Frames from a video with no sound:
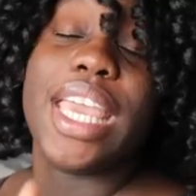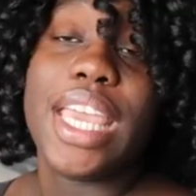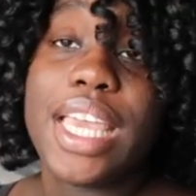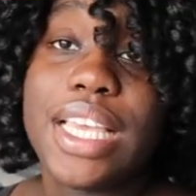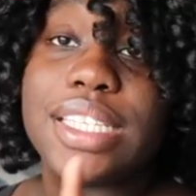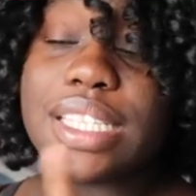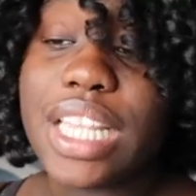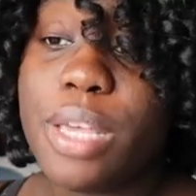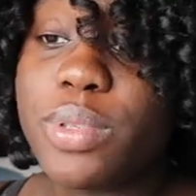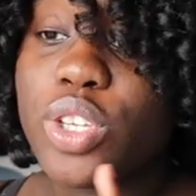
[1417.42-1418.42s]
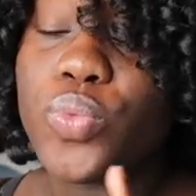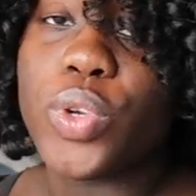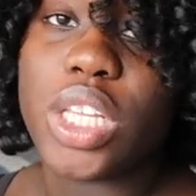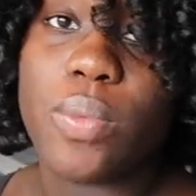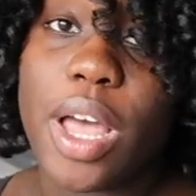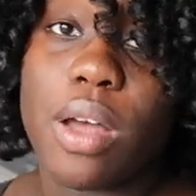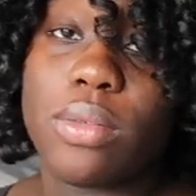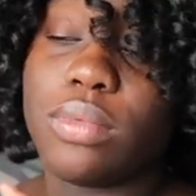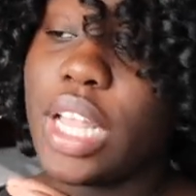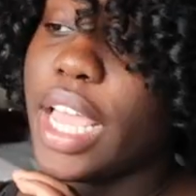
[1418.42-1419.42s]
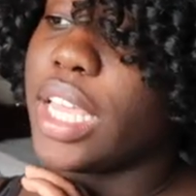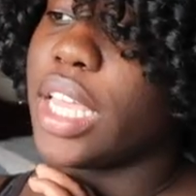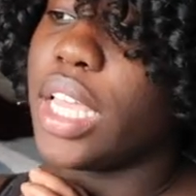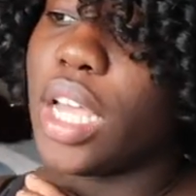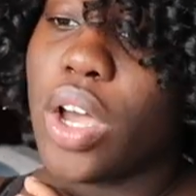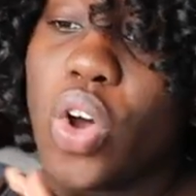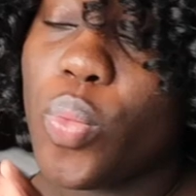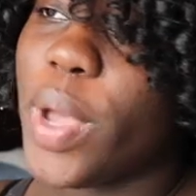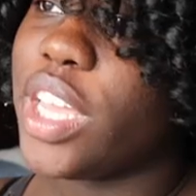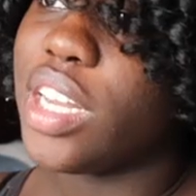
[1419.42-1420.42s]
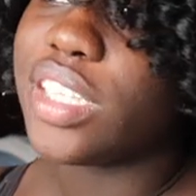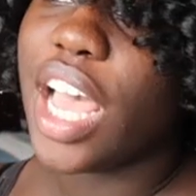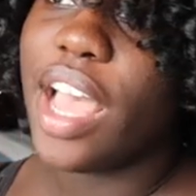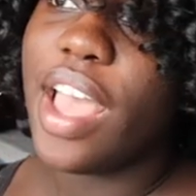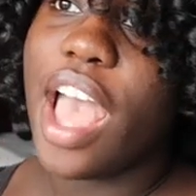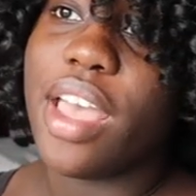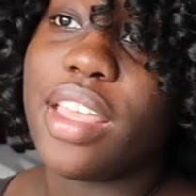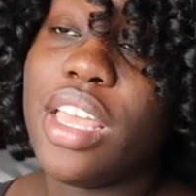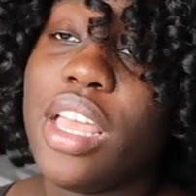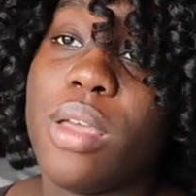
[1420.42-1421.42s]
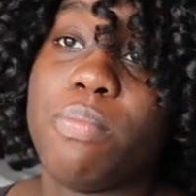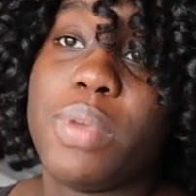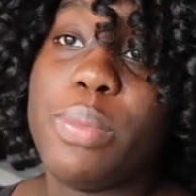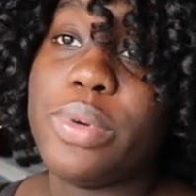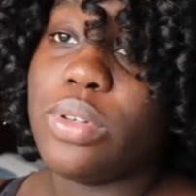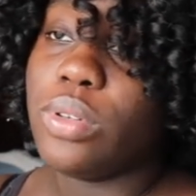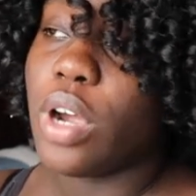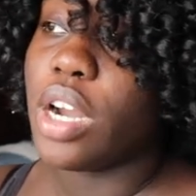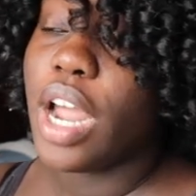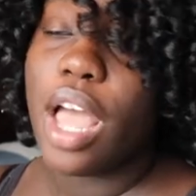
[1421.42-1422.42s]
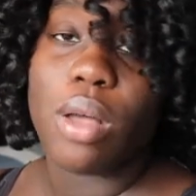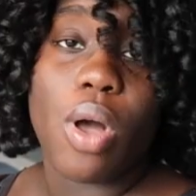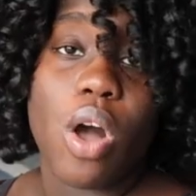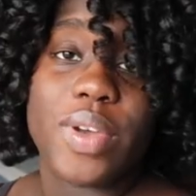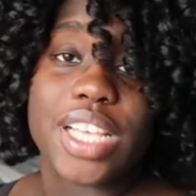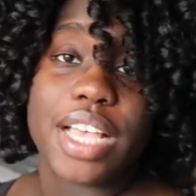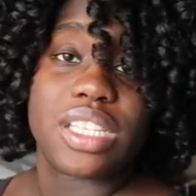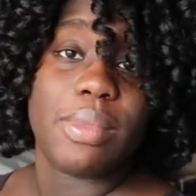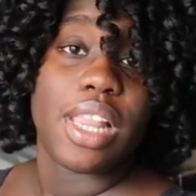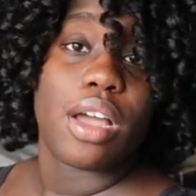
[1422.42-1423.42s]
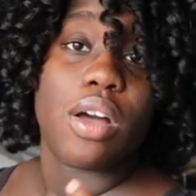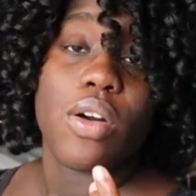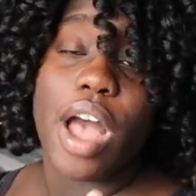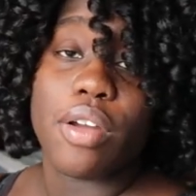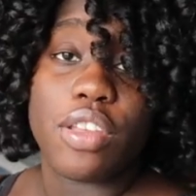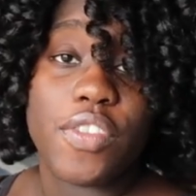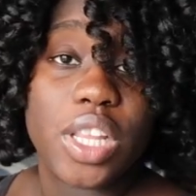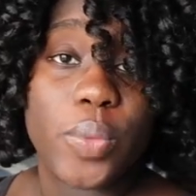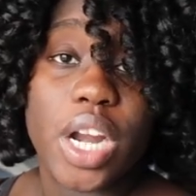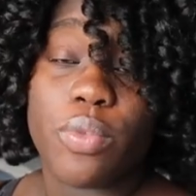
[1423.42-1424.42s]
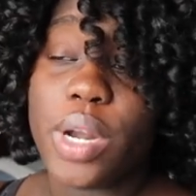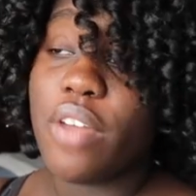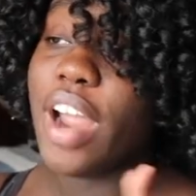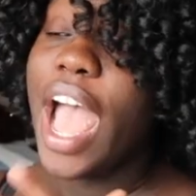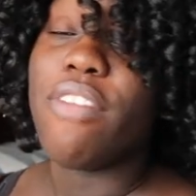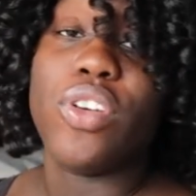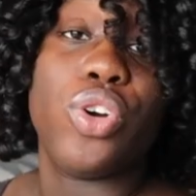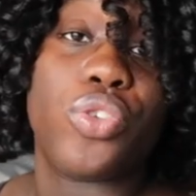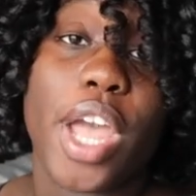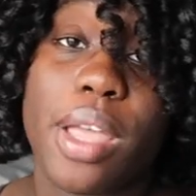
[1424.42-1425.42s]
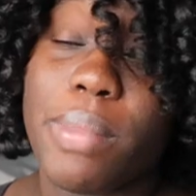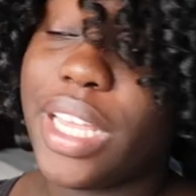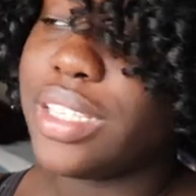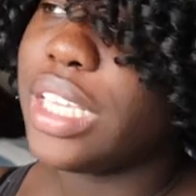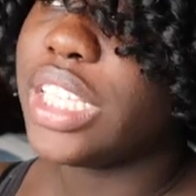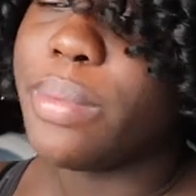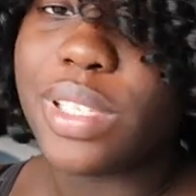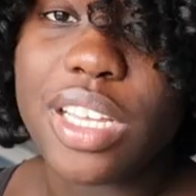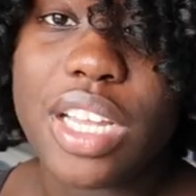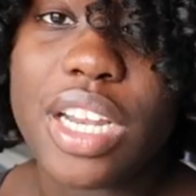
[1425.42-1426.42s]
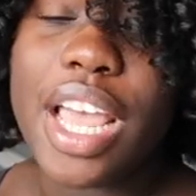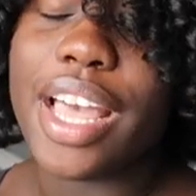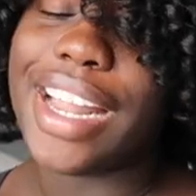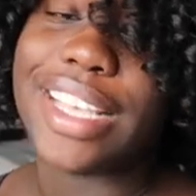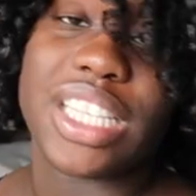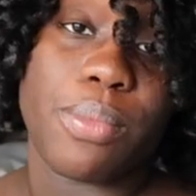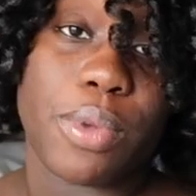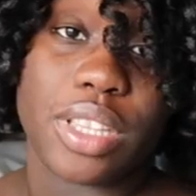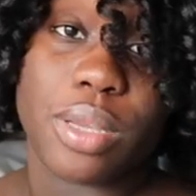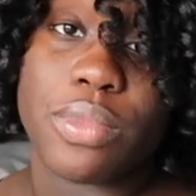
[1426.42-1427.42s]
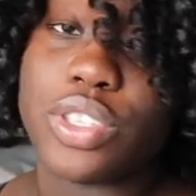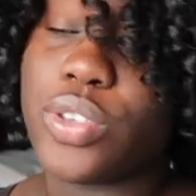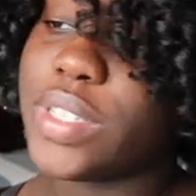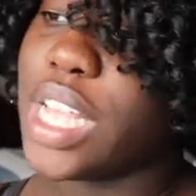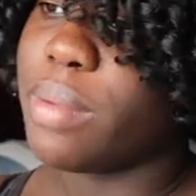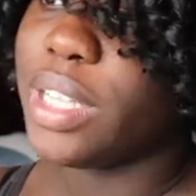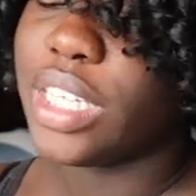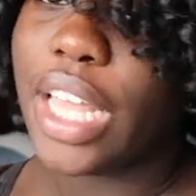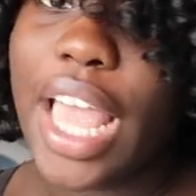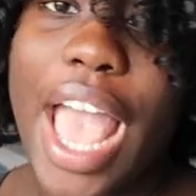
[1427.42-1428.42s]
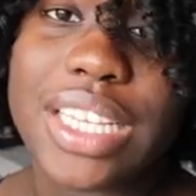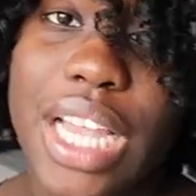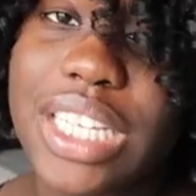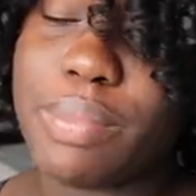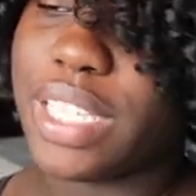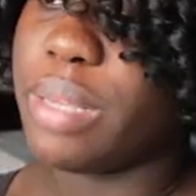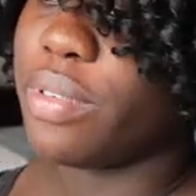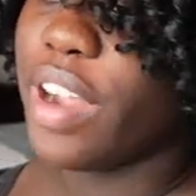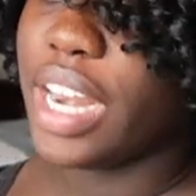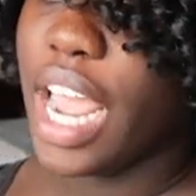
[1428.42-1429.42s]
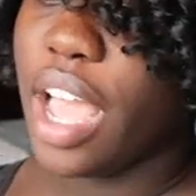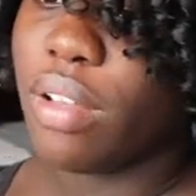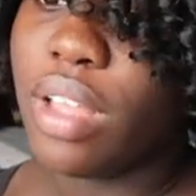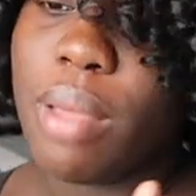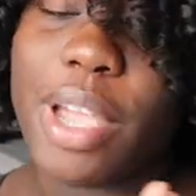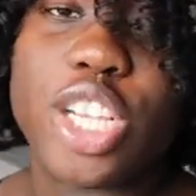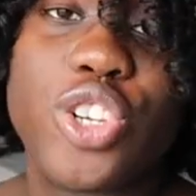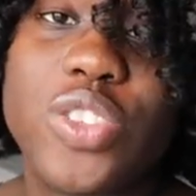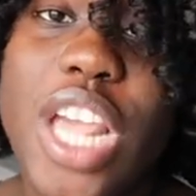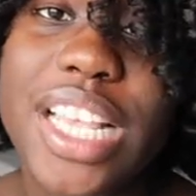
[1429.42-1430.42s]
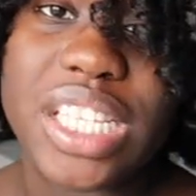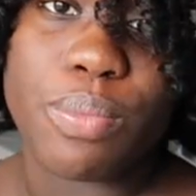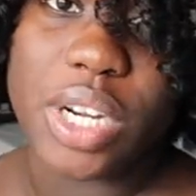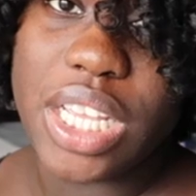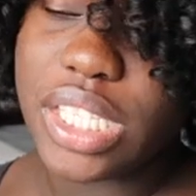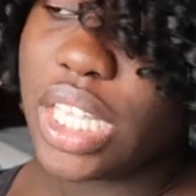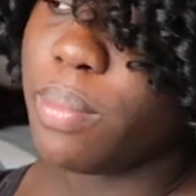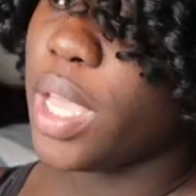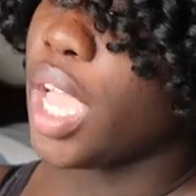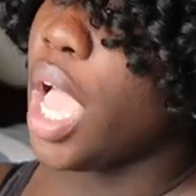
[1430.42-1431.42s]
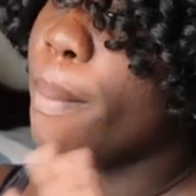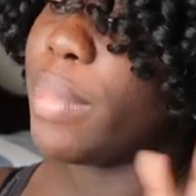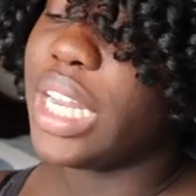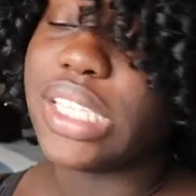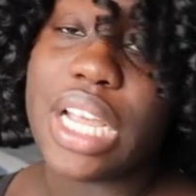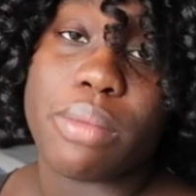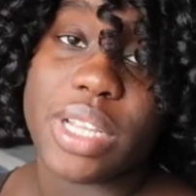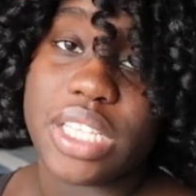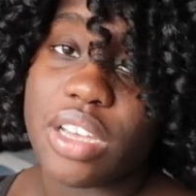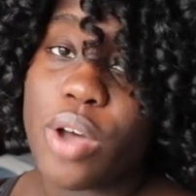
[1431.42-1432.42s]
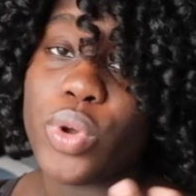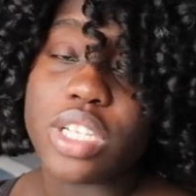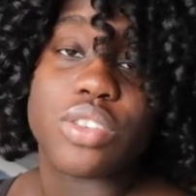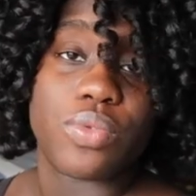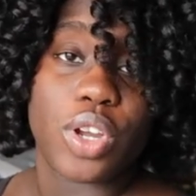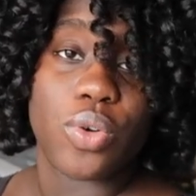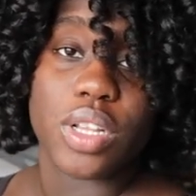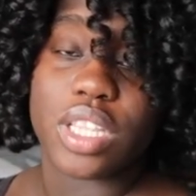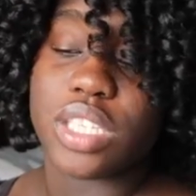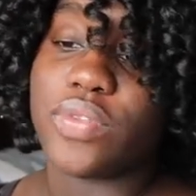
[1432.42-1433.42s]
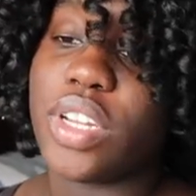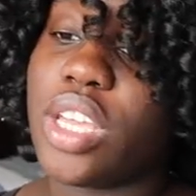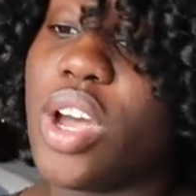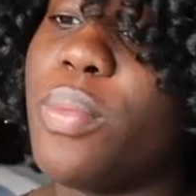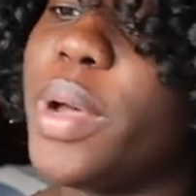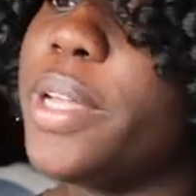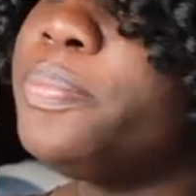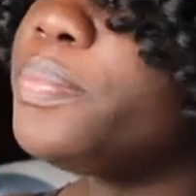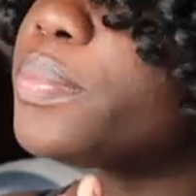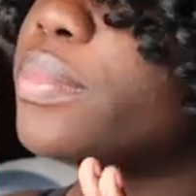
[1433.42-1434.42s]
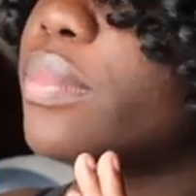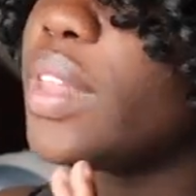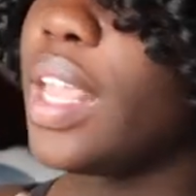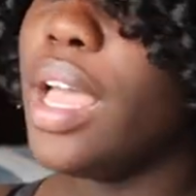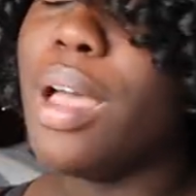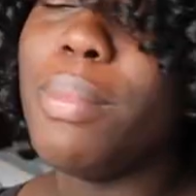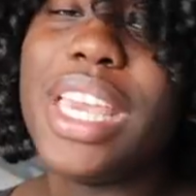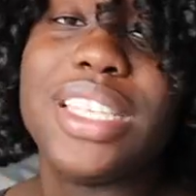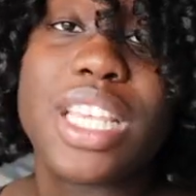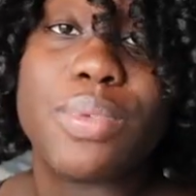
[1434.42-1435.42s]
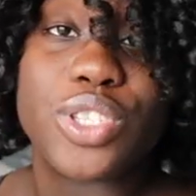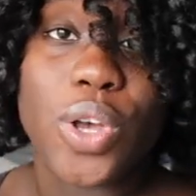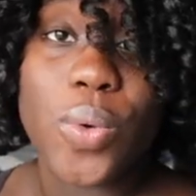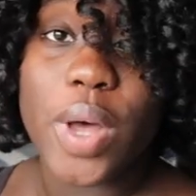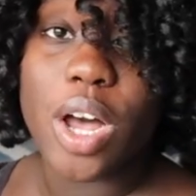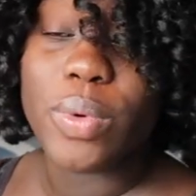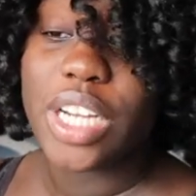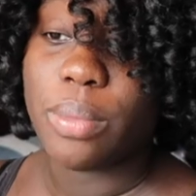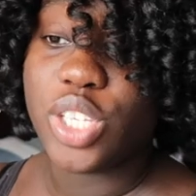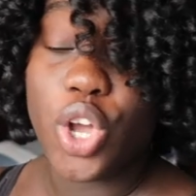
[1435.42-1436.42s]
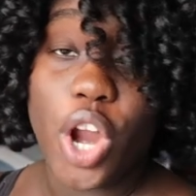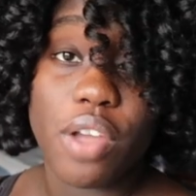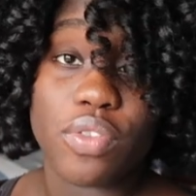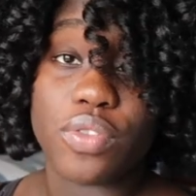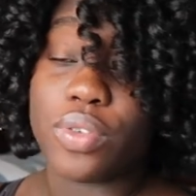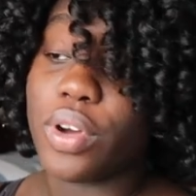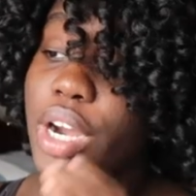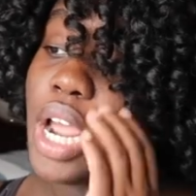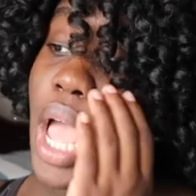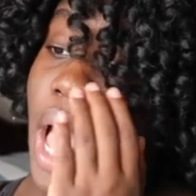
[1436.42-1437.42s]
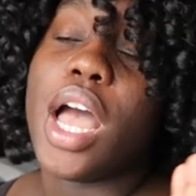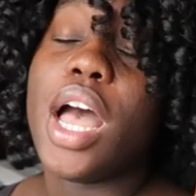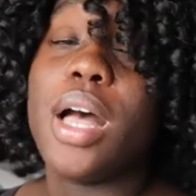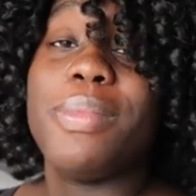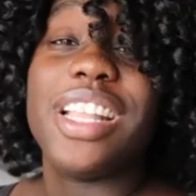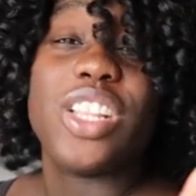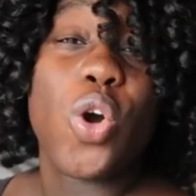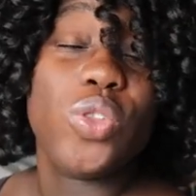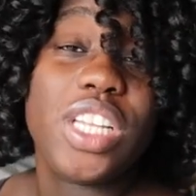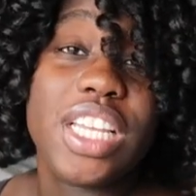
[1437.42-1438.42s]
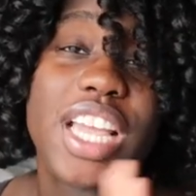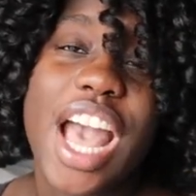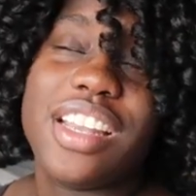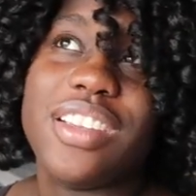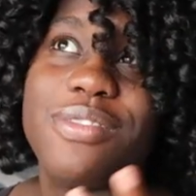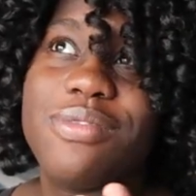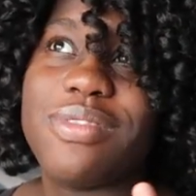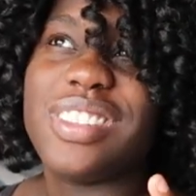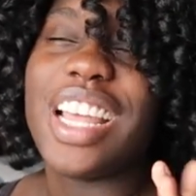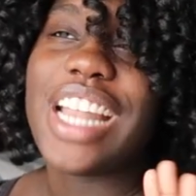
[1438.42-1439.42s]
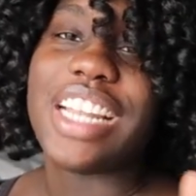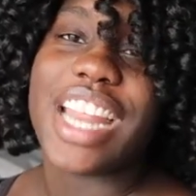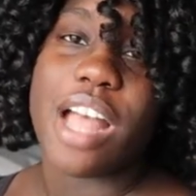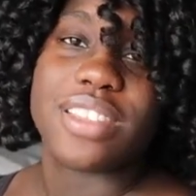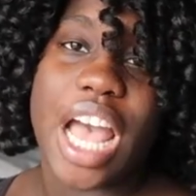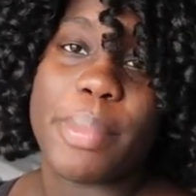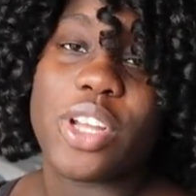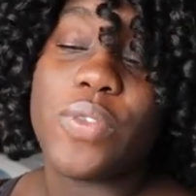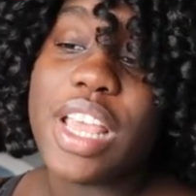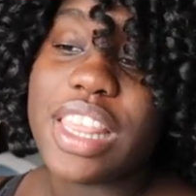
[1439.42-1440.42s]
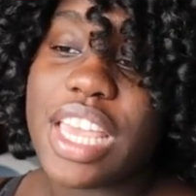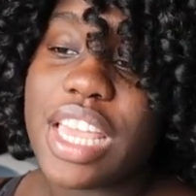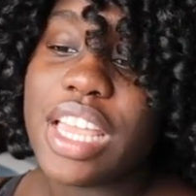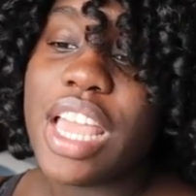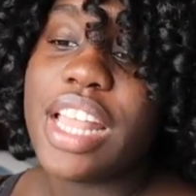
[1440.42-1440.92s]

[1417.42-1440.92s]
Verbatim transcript: he sleeps really well like oh my goodness i i people are always asking me like, oh, how are you feeling, whatever, whatever. I feel great because he sleeps good and I sleep with him. So it's not a big deal. Like actually I should be sleeping right now because usually I sleep when he's sleeping, but it's not a big deal. I wanted to record this video, but um, he sleeps so well, which I'm so grateful for. Um, and the only kind of, not downside, but the only thing